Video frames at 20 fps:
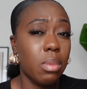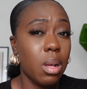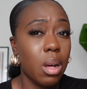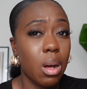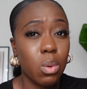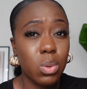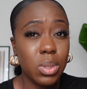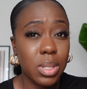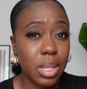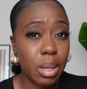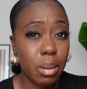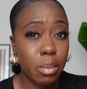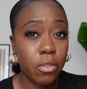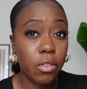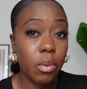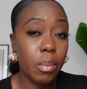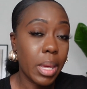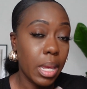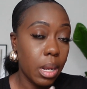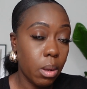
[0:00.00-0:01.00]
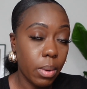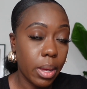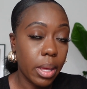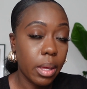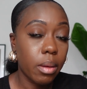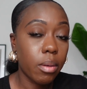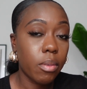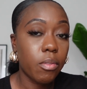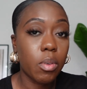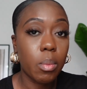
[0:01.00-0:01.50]
I would say for me
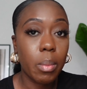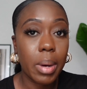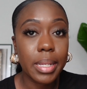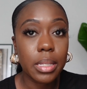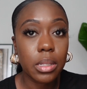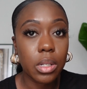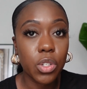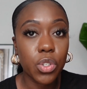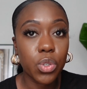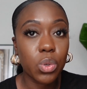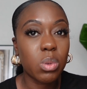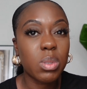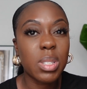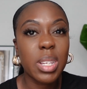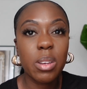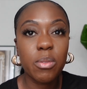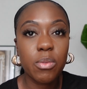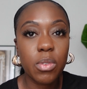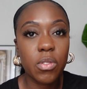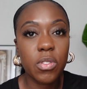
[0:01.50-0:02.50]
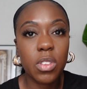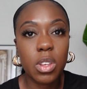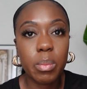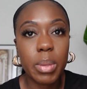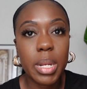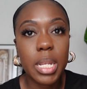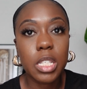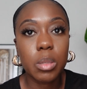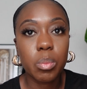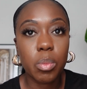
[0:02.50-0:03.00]
anyway, for my schedule, 10-15
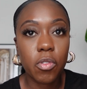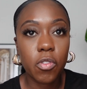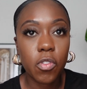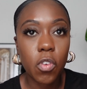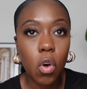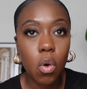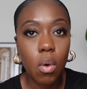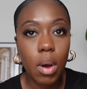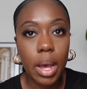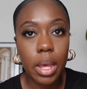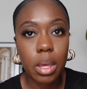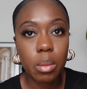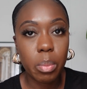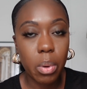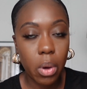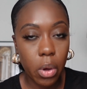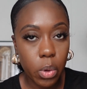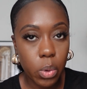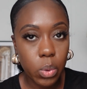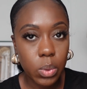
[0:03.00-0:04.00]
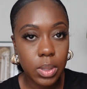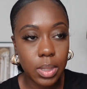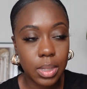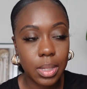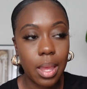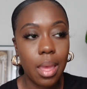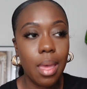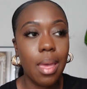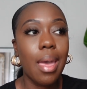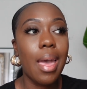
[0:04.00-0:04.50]
minutes before I post.
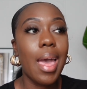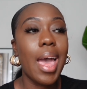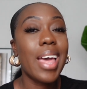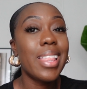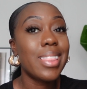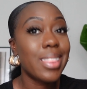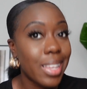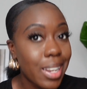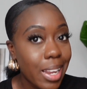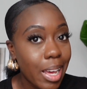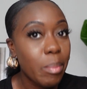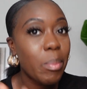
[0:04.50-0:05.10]
And then I